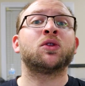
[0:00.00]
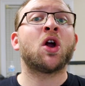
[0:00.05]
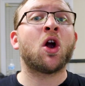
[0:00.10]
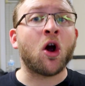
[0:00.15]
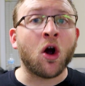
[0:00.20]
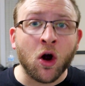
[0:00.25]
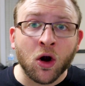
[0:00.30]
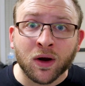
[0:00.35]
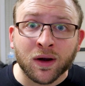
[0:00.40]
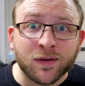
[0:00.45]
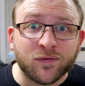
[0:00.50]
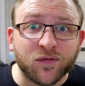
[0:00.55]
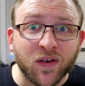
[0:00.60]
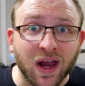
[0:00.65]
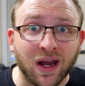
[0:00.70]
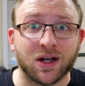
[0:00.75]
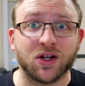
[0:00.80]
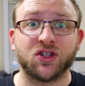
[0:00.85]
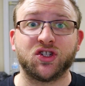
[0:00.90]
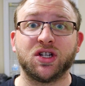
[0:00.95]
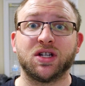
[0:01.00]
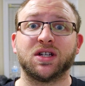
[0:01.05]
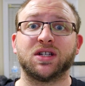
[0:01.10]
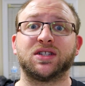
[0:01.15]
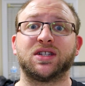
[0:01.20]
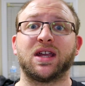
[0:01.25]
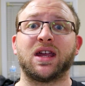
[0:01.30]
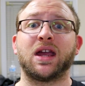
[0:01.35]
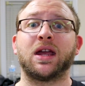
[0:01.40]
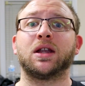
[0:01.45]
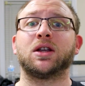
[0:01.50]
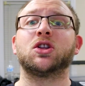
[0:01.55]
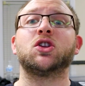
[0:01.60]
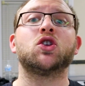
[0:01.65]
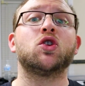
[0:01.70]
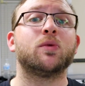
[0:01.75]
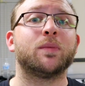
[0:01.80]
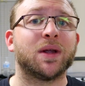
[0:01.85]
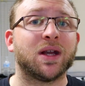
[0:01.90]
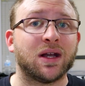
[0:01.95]
there are advantages in
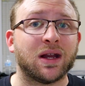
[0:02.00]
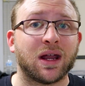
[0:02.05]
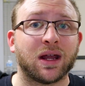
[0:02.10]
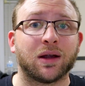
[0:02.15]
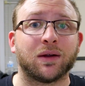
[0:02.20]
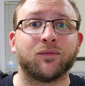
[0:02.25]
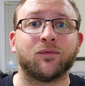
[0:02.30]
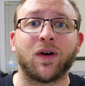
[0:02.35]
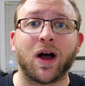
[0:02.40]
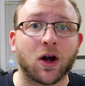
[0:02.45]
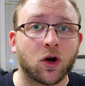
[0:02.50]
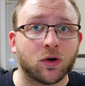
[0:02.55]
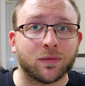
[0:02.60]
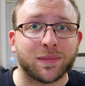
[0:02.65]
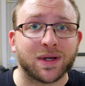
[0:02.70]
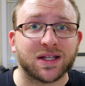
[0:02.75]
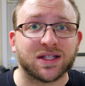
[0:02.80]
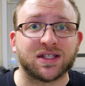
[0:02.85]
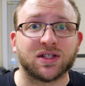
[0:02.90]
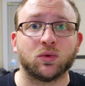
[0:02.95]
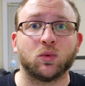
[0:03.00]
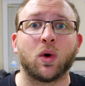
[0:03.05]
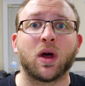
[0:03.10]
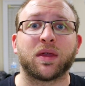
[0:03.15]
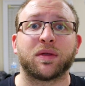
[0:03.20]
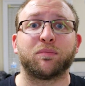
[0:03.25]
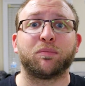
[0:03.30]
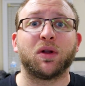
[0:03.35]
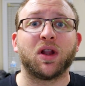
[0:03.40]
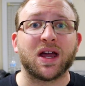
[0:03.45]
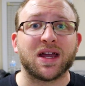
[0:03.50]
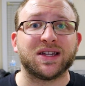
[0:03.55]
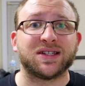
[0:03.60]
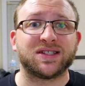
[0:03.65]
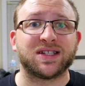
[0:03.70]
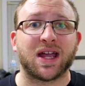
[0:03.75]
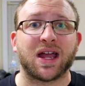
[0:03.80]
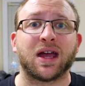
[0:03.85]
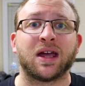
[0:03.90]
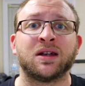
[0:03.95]
humid environments with play
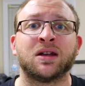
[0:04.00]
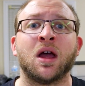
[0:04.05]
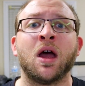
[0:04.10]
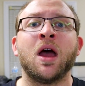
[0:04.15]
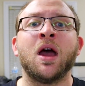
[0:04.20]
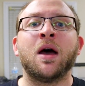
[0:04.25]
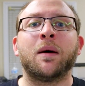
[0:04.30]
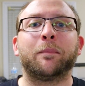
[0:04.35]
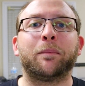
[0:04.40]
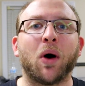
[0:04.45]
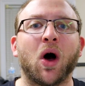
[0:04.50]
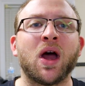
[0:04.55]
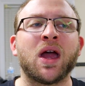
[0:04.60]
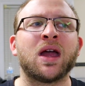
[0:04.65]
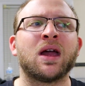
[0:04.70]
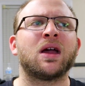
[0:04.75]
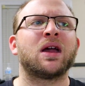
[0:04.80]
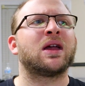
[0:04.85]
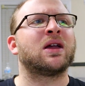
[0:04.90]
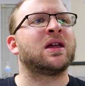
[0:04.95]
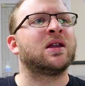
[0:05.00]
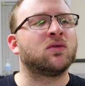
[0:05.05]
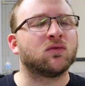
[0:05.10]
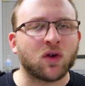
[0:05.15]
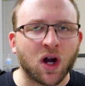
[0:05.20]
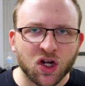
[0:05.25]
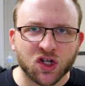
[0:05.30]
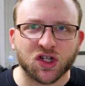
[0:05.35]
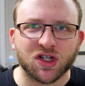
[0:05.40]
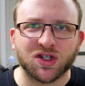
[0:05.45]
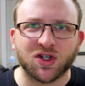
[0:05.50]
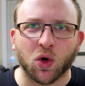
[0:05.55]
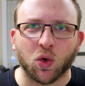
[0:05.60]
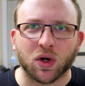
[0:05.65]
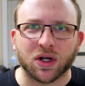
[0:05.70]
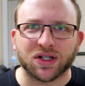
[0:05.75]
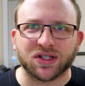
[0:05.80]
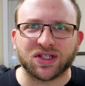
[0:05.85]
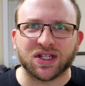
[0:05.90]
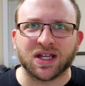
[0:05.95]
sand, but in Russian
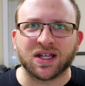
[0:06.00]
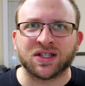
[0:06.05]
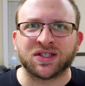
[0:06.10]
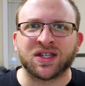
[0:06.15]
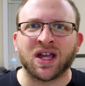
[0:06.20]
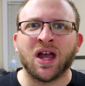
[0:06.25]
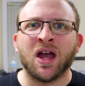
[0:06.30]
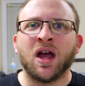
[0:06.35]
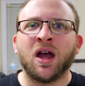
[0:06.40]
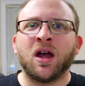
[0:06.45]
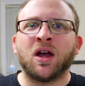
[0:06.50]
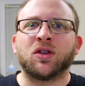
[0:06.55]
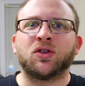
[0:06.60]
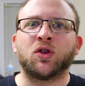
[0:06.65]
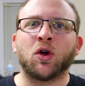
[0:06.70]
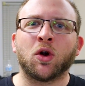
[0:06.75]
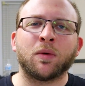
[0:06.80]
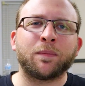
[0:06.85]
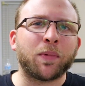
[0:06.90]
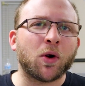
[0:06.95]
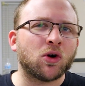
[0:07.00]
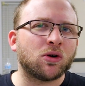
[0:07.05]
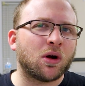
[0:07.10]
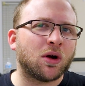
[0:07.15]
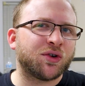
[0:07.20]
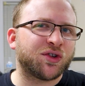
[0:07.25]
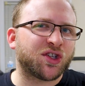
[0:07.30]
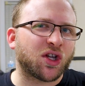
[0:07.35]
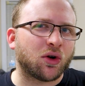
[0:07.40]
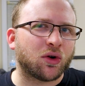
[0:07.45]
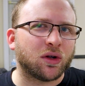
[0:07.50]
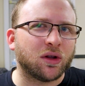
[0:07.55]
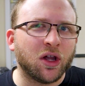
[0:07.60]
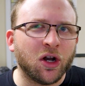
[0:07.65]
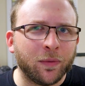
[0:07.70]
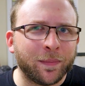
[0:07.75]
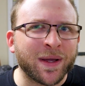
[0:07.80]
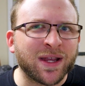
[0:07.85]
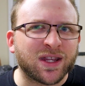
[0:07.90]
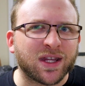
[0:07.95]
tortoises, their burrows are a
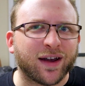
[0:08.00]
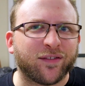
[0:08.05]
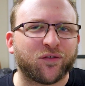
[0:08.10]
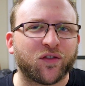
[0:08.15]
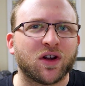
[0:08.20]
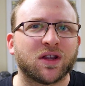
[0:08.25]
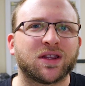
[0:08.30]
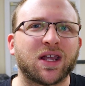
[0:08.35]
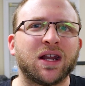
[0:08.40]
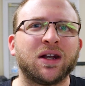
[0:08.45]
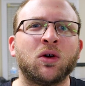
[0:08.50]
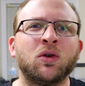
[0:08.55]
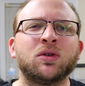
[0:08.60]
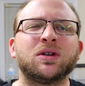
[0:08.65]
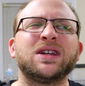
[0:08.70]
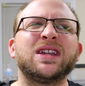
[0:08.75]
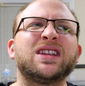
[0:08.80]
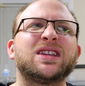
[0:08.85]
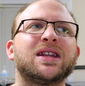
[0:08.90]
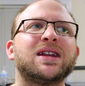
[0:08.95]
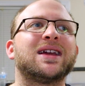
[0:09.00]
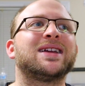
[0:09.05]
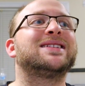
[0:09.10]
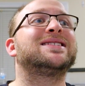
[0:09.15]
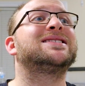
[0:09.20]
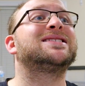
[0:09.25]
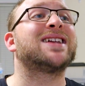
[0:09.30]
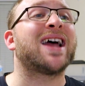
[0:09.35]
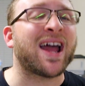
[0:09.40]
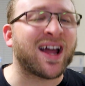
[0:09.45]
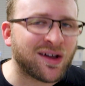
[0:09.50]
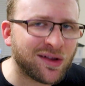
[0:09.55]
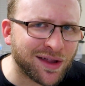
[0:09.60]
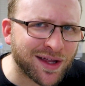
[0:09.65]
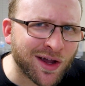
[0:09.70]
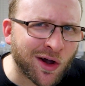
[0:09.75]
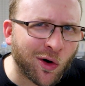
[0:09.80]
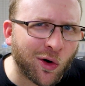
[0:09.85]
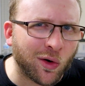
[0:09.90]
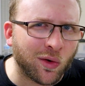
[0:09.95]
little bit different. They don't need to
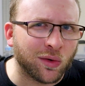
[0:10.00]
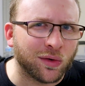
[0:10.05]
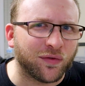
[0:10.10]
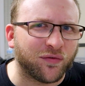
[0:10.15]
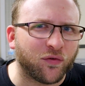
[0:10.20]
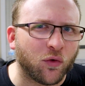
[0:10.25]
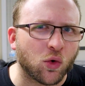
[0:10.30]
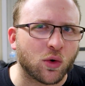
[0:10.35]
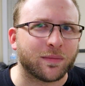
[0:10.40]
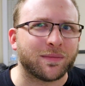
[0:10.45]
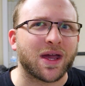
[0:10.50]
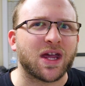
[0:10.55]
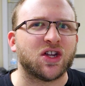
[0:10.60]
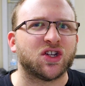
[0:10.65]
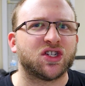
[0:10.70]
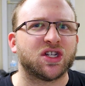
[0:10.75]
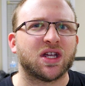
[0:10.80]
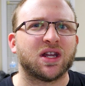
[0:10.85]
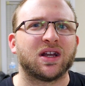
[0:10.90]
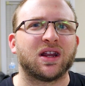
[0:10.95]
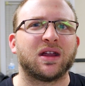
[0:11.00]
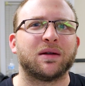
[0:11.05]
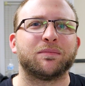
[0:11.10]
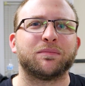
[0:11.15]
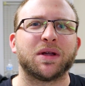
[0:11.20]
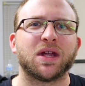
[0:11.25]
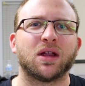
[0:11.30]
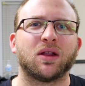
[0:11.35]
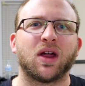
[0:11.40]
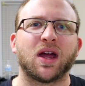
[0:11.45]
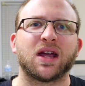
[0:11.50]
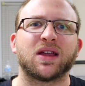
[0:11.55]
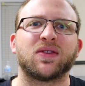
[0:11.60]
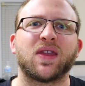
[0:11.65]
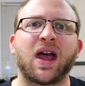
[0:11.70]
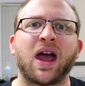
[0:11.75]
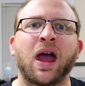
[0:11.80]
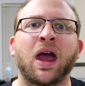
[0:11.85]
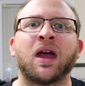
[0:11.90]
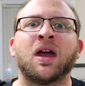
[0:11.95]
exactly hold formation and be like
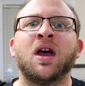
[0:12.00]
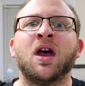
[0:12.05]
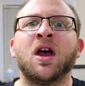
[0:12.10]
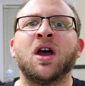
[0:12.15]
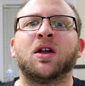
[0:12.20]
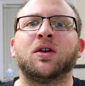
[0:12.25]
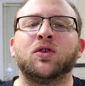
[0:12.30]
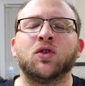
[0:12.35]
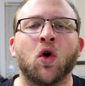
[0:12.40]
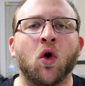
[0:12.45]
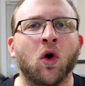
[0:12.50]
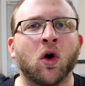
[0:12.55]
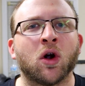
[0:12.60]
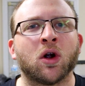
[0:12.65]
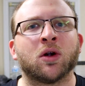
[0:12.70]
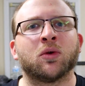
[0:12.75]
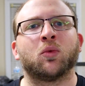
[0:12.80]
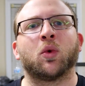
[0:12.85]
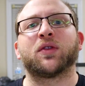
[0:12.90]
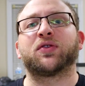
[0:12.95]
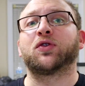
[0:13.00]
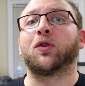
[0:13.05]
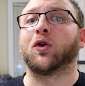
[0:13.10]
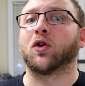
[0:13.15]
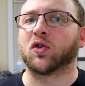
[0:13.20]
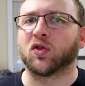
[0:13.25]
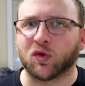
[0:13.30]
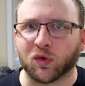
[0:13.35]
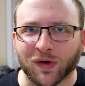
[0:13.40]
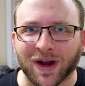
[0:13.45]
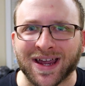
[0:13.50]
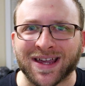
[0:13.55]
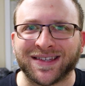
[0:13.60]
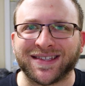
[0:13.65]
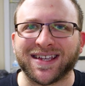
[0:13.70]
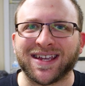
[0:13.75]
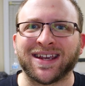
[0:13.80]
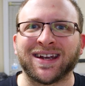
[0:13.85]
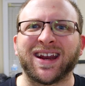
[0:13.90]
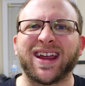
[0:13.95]
that, nor with their
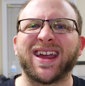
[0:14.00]
grazing